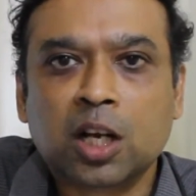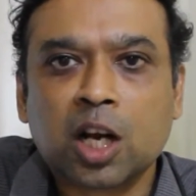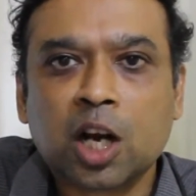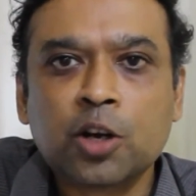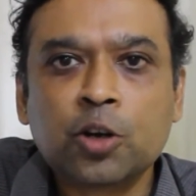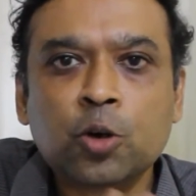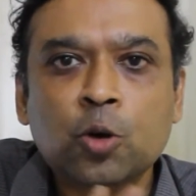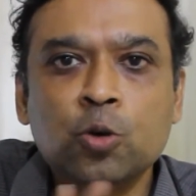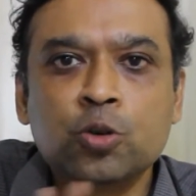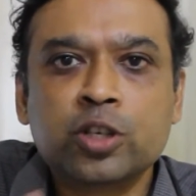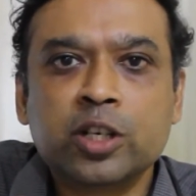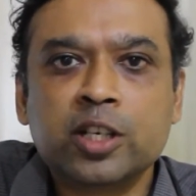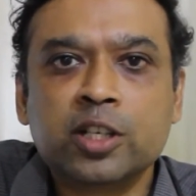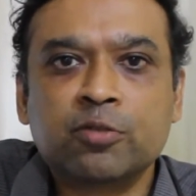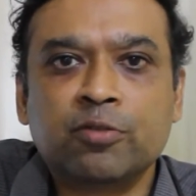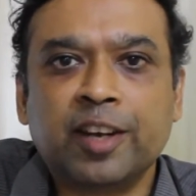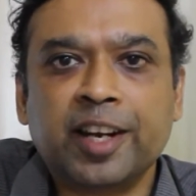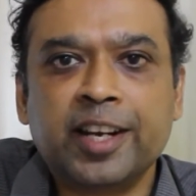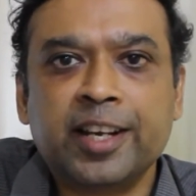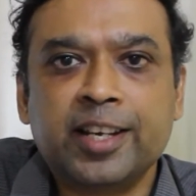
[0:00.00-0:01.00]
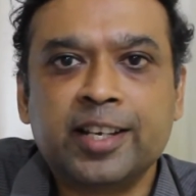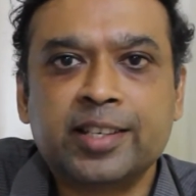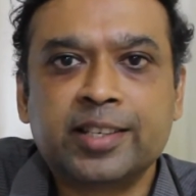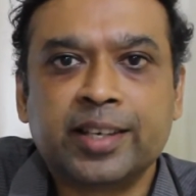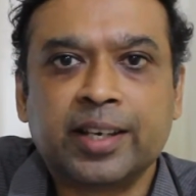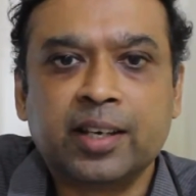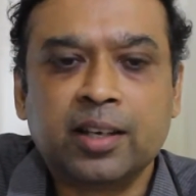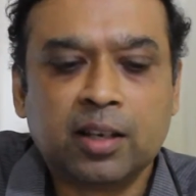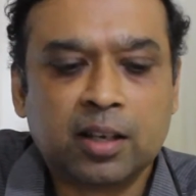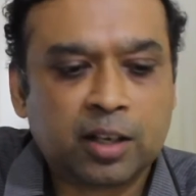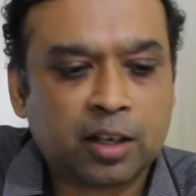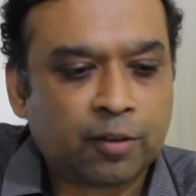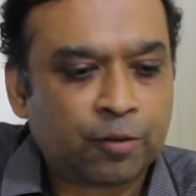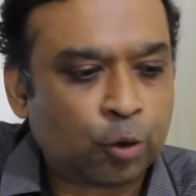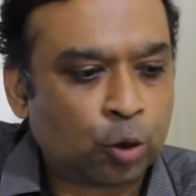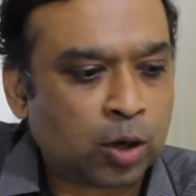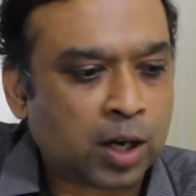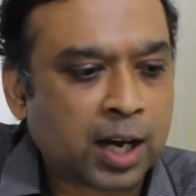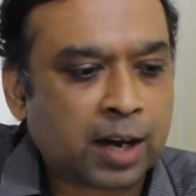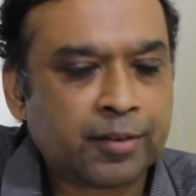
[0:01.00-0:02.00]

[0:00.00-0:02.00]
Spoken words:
So the conclusion is very easy.